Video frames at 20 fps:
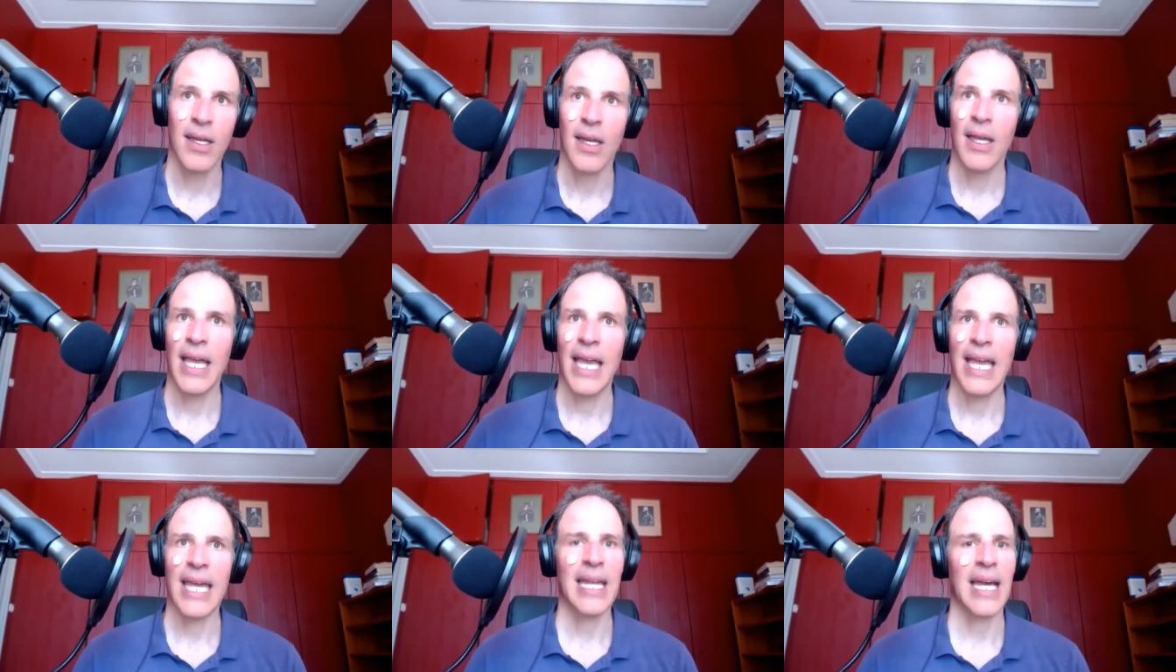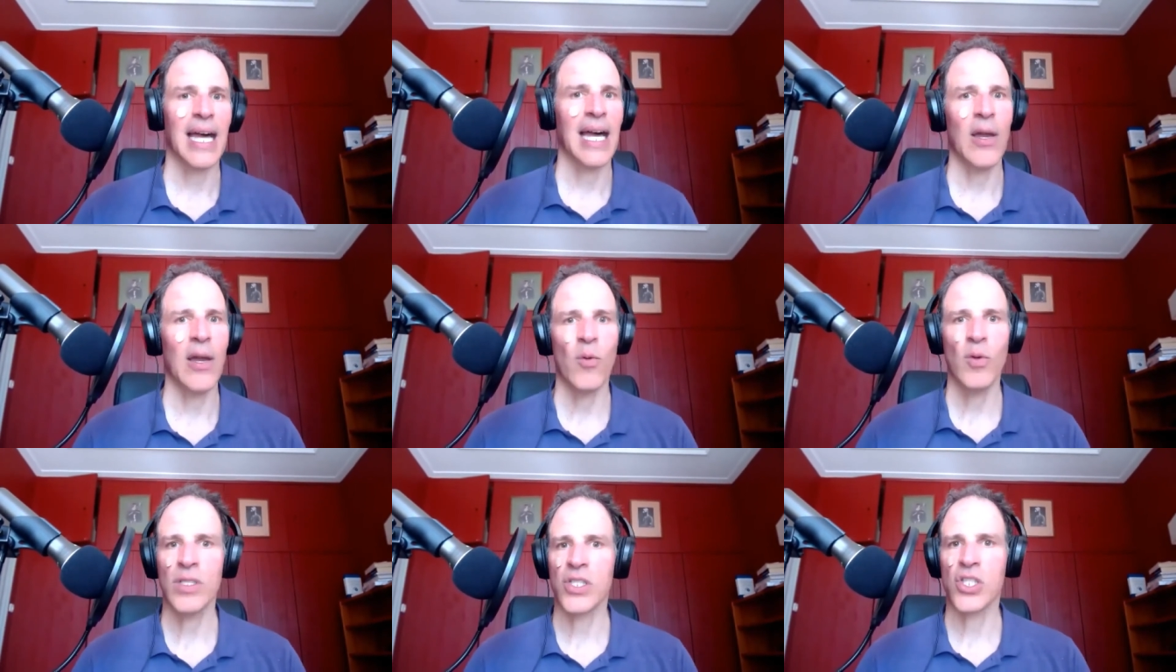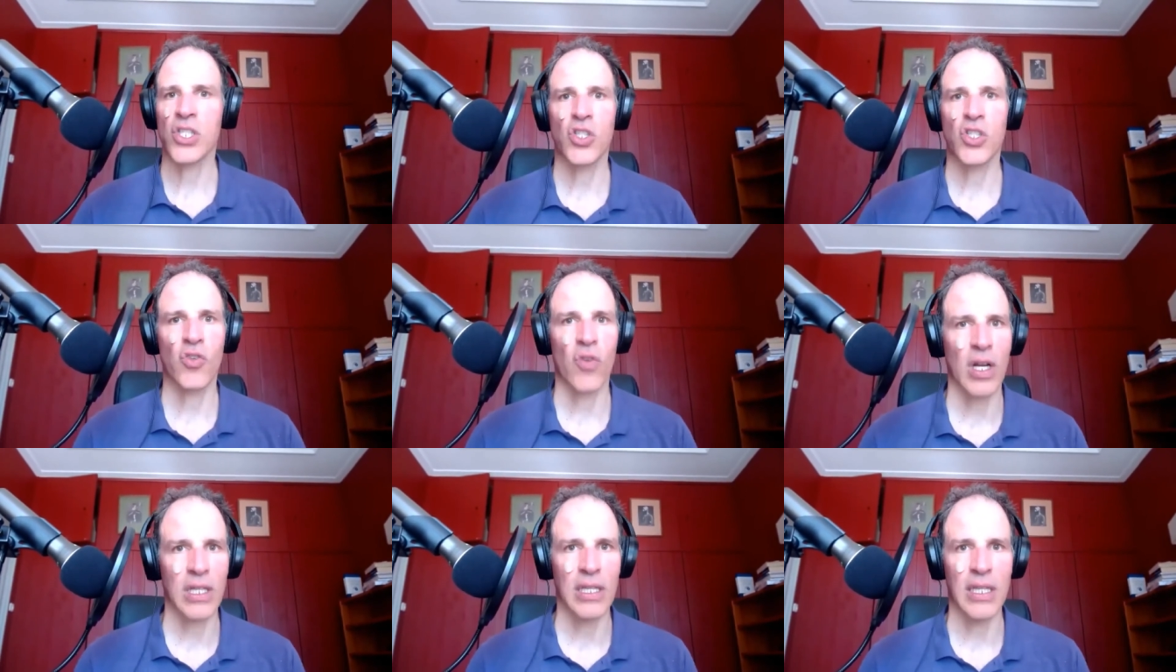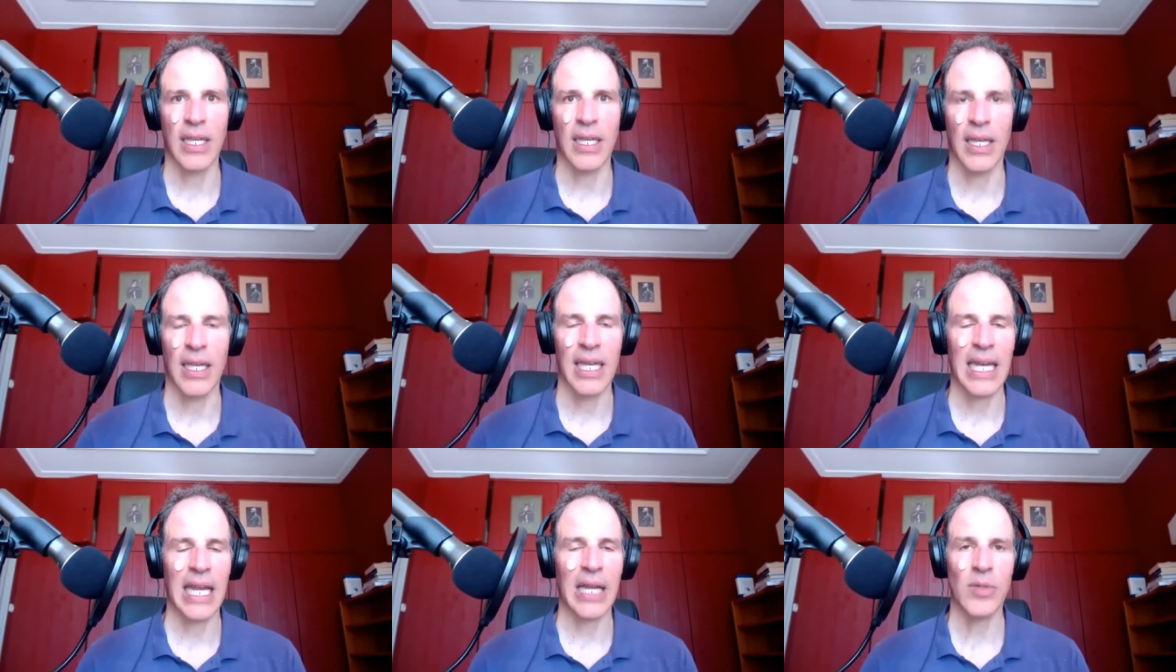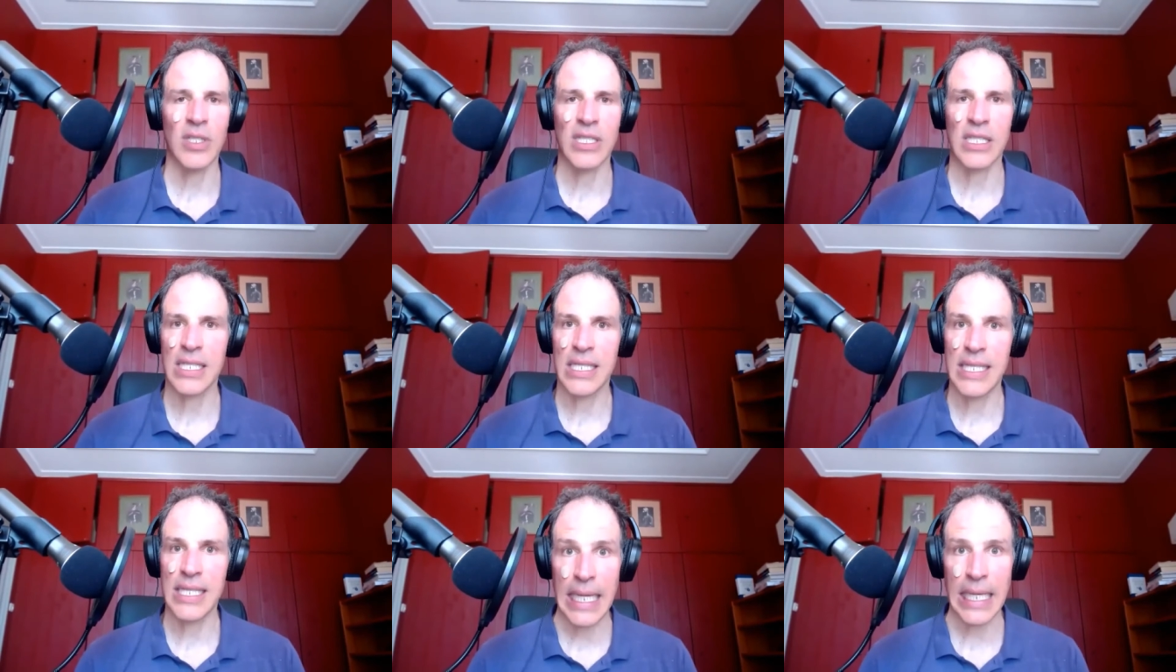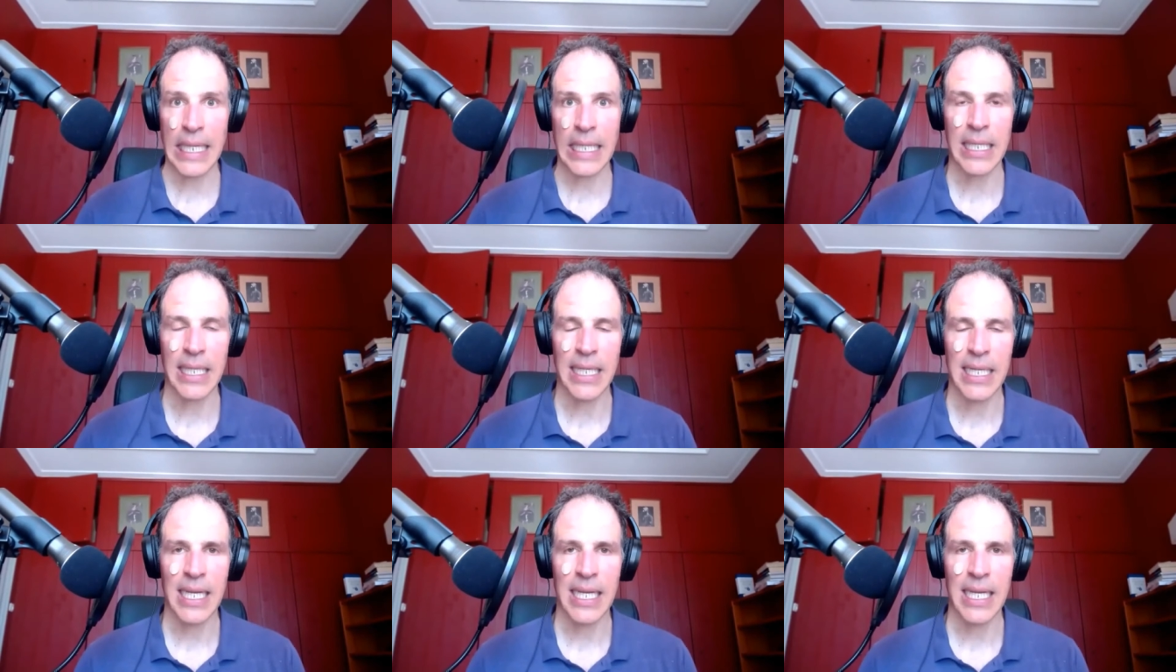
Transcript: and I was struggling and I was stuck.